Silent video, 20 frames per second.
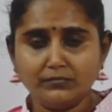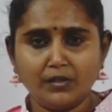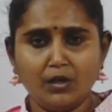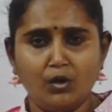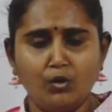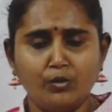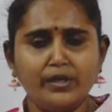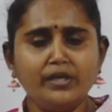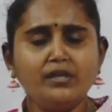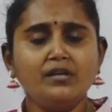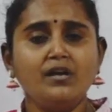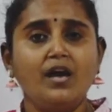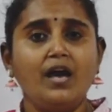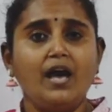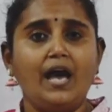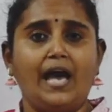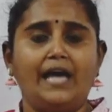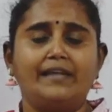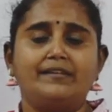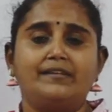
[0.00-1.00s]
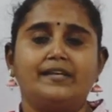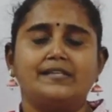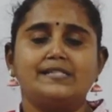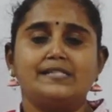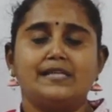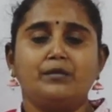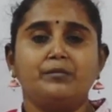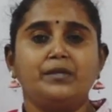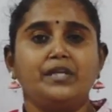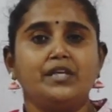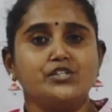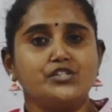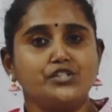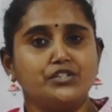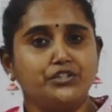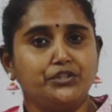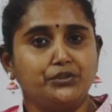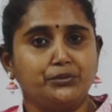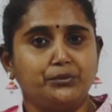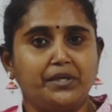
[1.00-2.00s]
Okay, and the
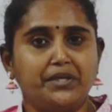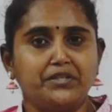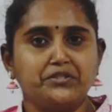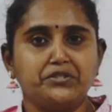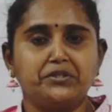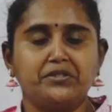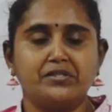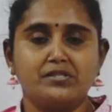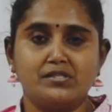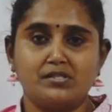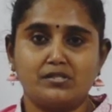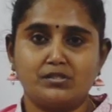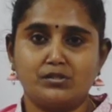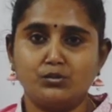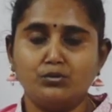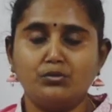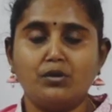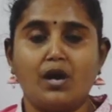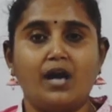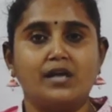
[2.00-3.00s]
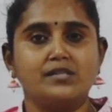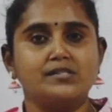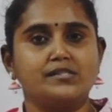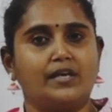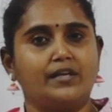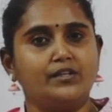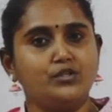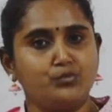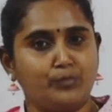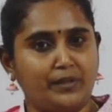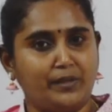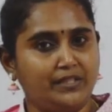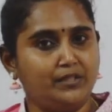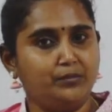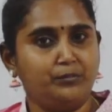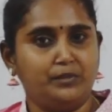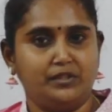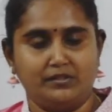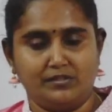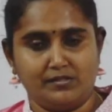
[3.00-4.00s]
examination duration is 2 hours and 20
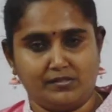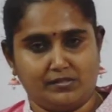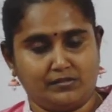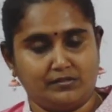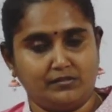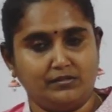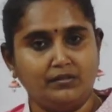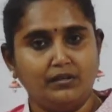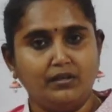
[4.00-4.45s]
minutes.